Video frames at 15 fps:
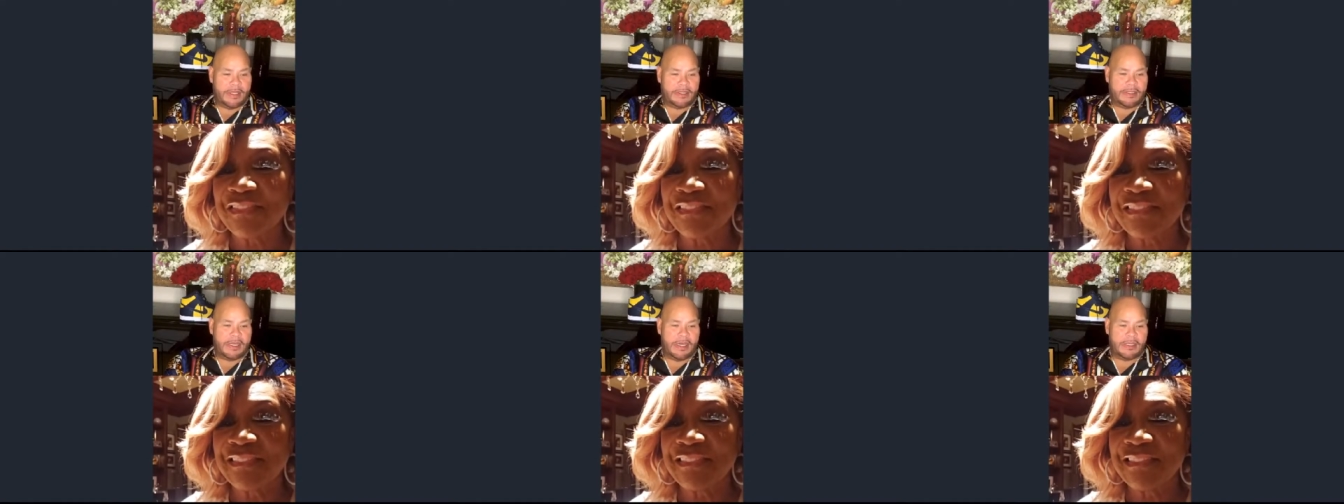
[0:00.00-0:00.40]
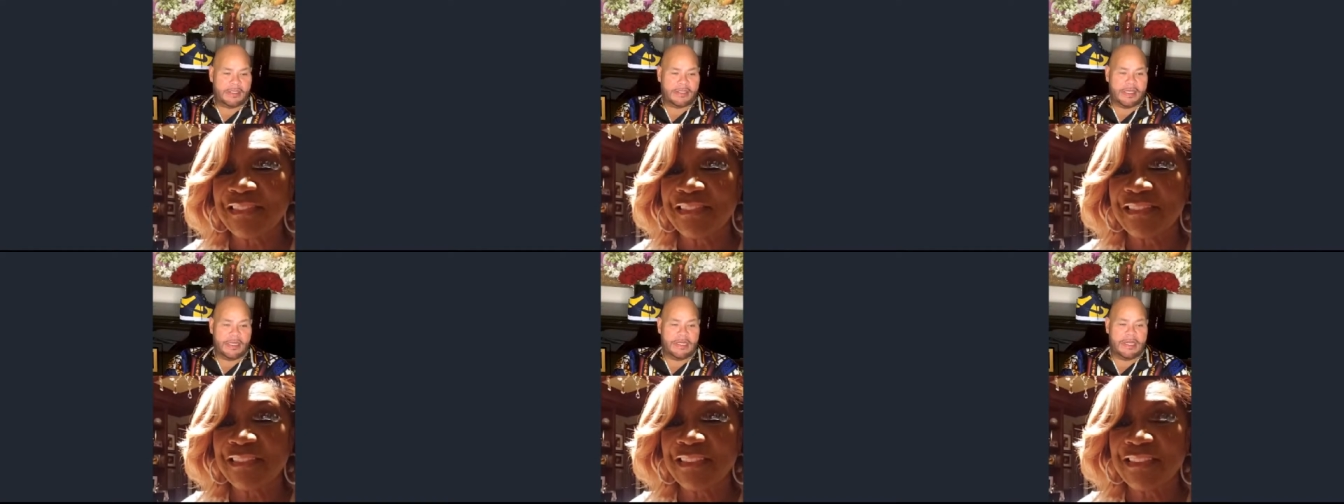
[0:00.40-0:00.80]
the
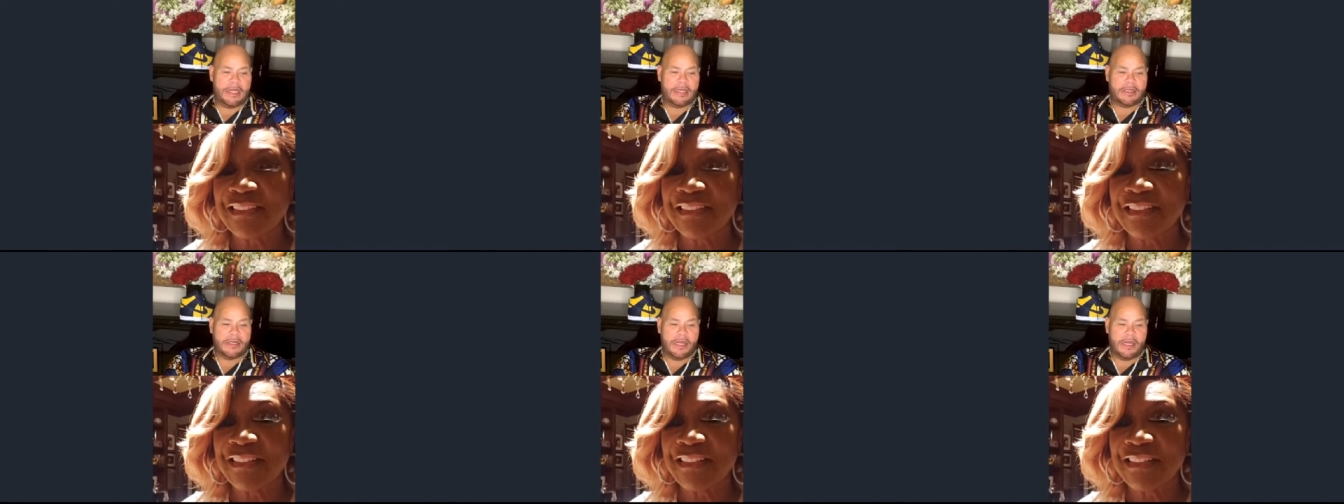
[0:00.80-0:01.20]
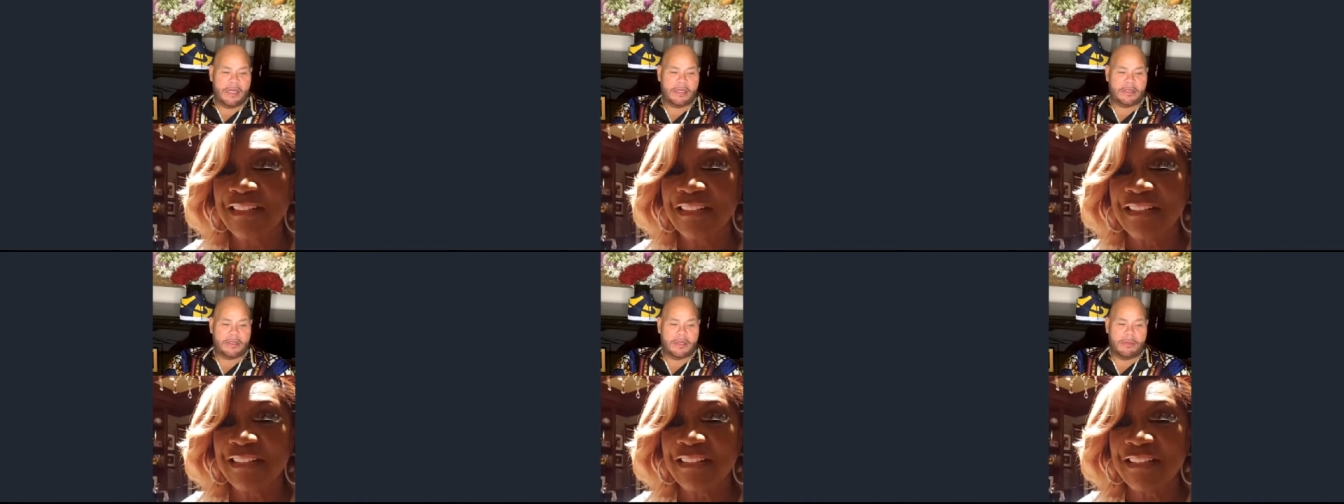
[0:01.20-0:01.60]
the the
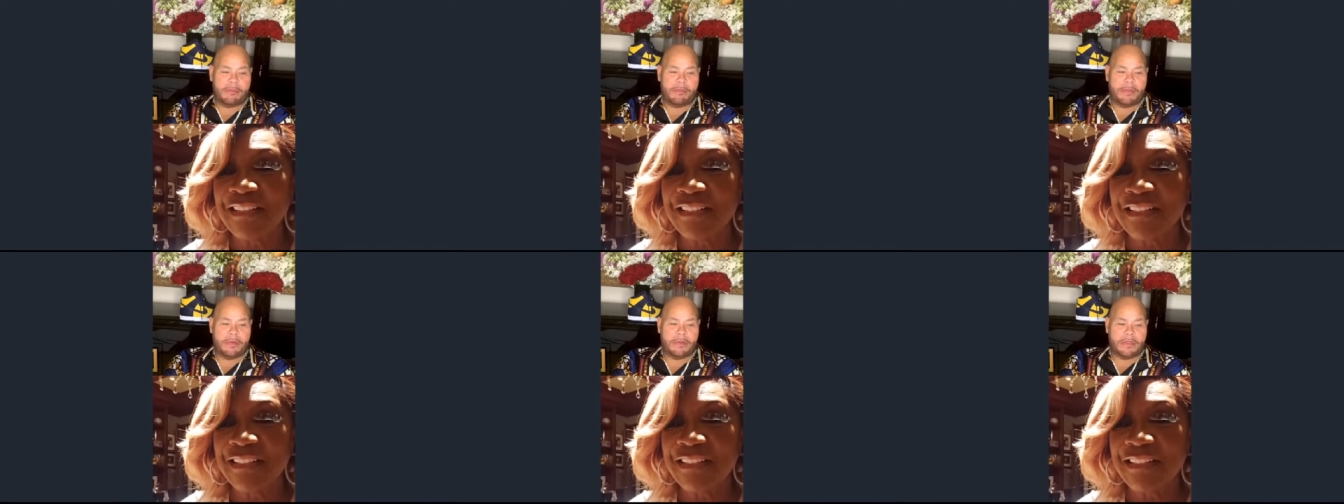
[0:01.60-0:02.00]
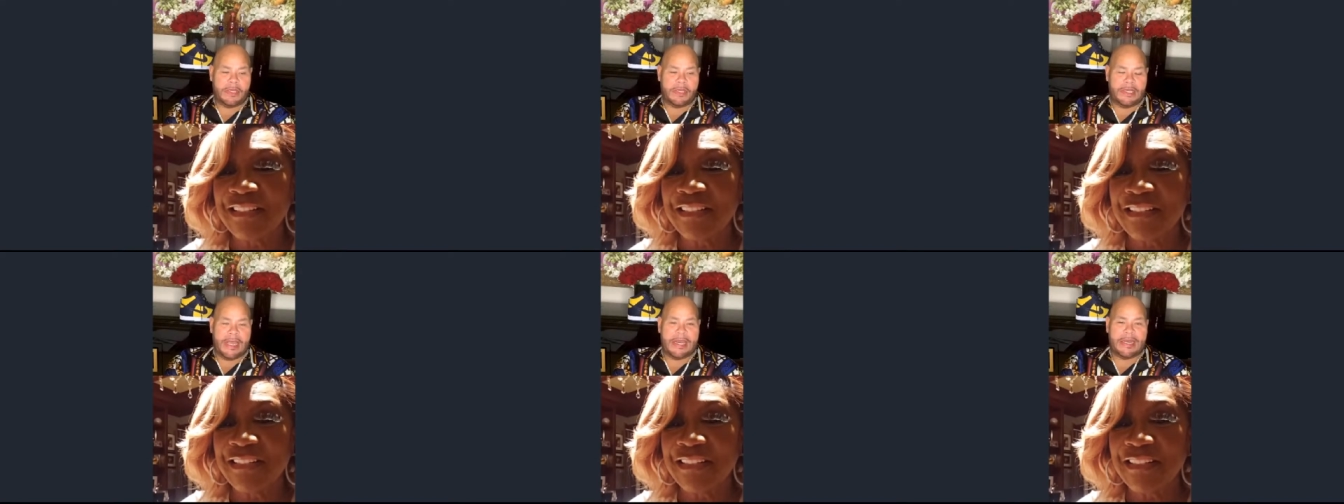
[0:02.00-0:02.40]
the the
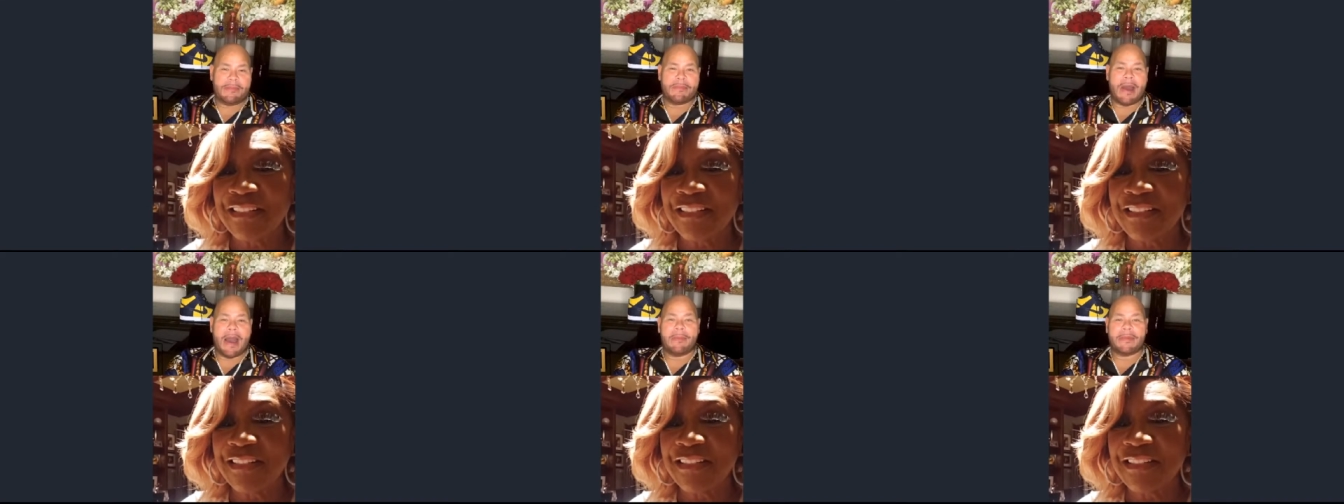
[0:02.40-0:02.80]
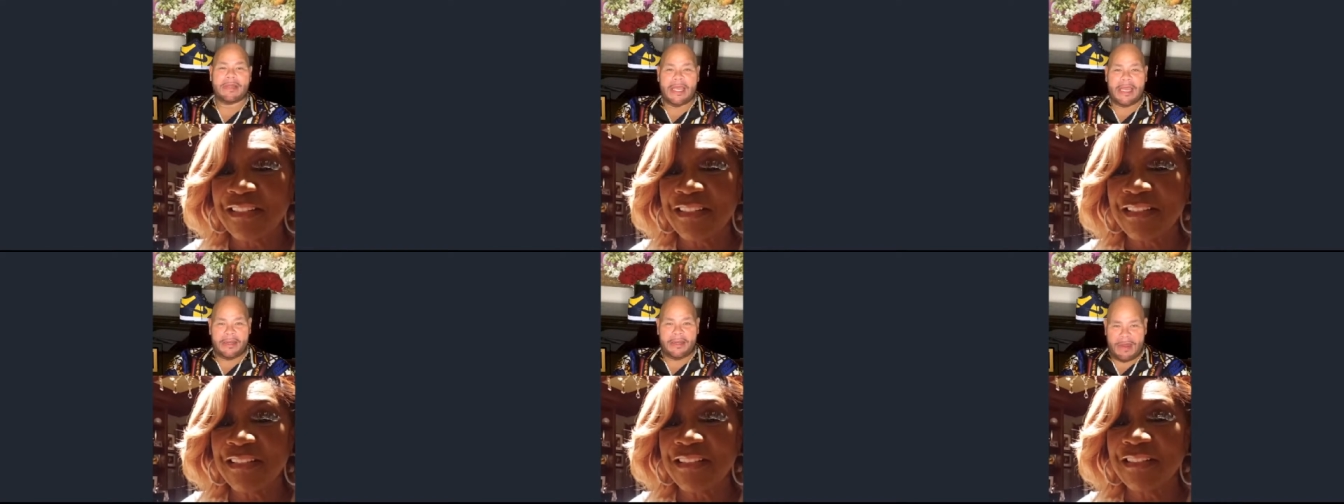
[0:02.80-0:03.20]
Lady
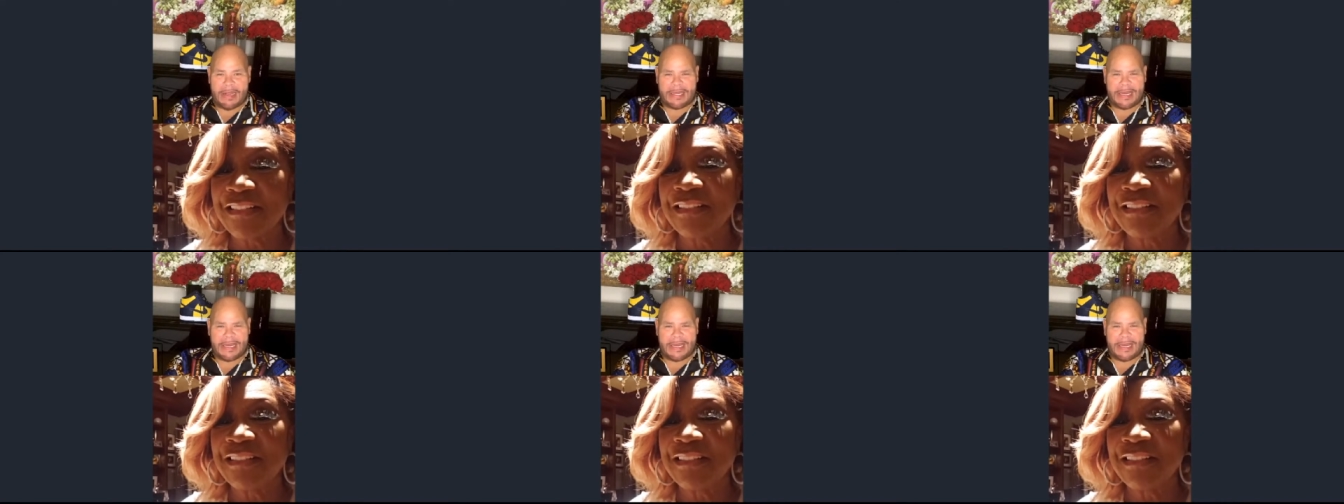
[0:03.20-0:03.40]
Marmalade, right?